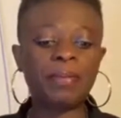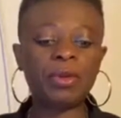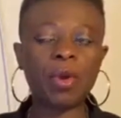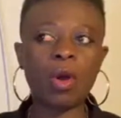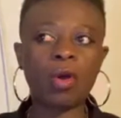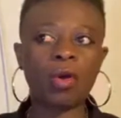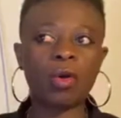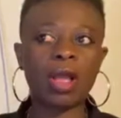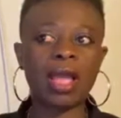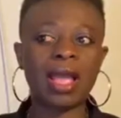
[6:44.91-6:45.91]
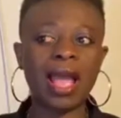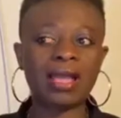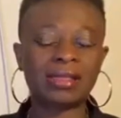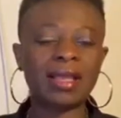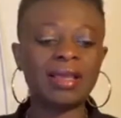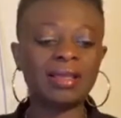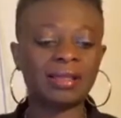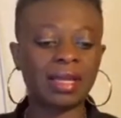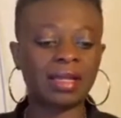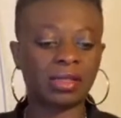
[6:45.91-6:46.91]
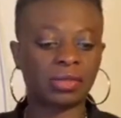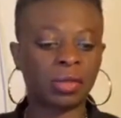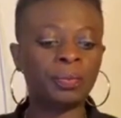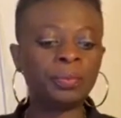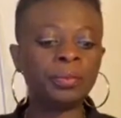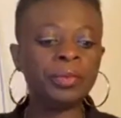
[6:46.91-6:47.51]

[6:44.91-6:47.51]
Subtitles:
be wo I say internet so